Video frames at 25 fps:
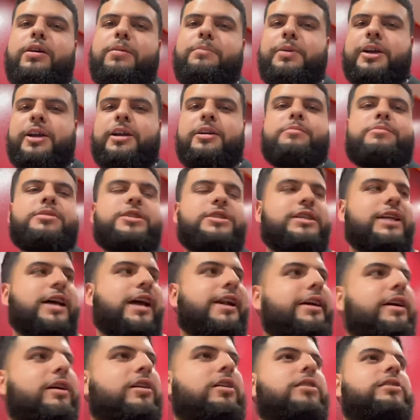Pick up a
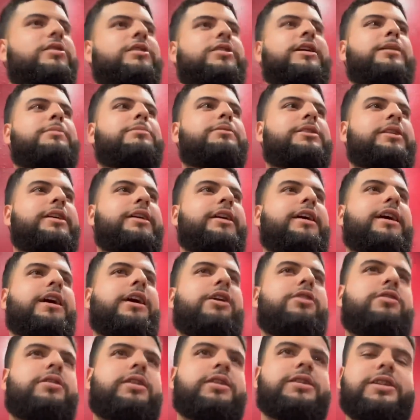Statik Concepts
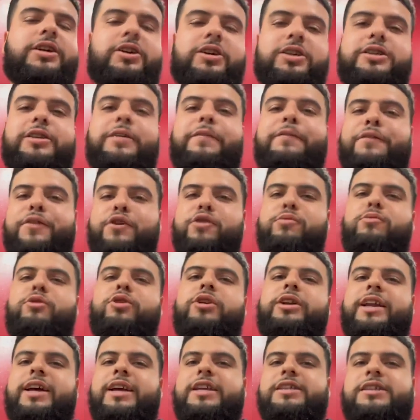decal because there is a few more
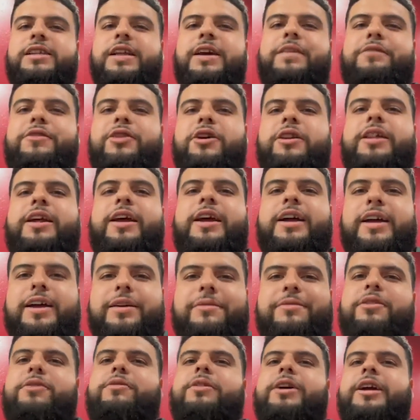days left on that
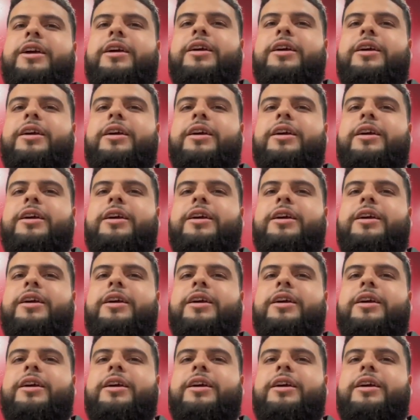giveaway.